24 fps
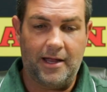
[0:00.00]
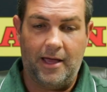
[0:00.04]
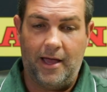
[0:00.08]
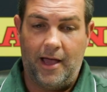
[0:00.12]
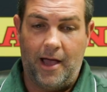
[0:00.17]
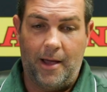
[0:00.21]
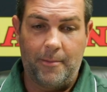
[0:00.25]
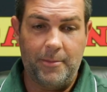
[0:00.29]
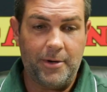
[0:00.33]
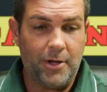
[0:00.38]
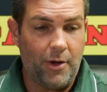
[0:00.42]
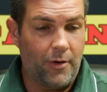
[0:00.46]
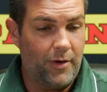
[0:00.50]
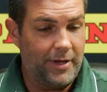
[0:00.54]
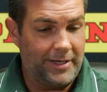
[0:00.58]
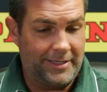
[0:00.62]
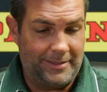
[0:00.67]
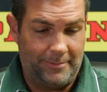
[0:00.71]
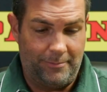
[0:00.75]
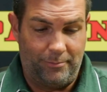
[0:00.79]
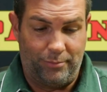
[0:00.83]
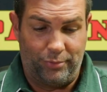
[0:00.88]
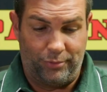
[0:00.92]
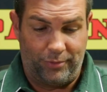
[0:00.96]
I'm gonna go ahead
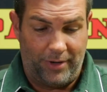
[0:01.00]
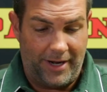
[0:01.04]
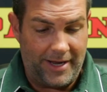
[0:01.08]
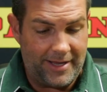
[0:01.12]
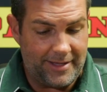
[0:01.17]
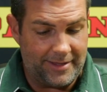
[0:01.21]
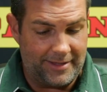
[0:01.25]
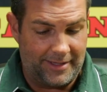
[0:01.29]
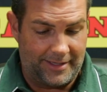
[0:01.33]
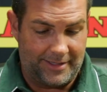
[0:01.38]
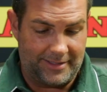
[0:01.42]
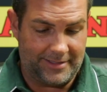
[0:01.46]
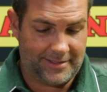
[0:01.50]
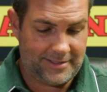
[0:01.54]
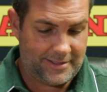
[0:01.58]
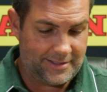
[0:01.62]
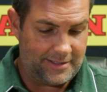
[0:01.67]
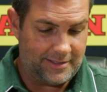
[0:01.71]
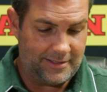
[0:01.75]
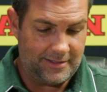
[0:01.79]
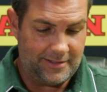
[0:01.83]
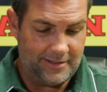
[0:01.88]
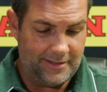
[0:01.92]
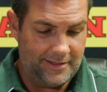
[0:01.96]
and break
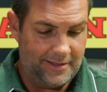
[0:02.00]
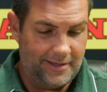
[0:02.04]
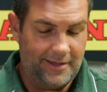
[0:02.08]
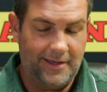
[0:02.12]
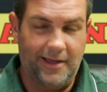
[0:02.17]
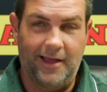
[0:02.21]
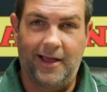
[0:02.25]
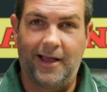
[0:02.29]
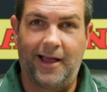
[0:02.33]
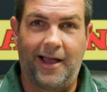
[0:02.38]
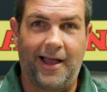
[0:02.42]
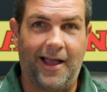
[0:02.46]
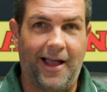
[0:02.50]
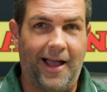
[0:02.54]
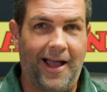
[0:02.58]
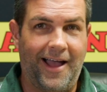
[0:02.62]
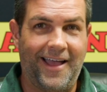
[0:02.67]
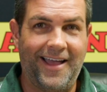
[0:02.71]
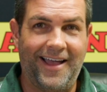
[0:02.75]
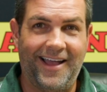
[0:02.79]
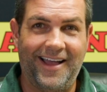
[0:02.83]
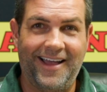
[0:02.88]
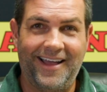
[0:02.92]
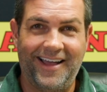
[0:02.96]
this. Uh,
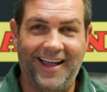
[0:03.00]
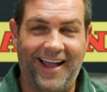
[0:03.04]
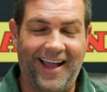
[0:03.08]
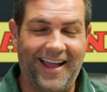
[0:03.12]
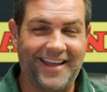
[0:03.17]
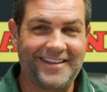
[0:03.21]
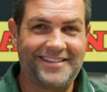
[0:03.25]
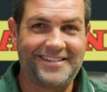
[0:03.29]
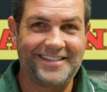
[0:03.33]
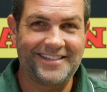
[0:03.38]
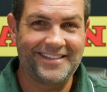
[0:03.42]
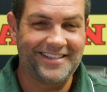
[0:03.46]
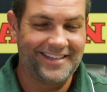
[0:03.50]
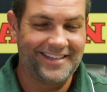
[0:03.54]
I,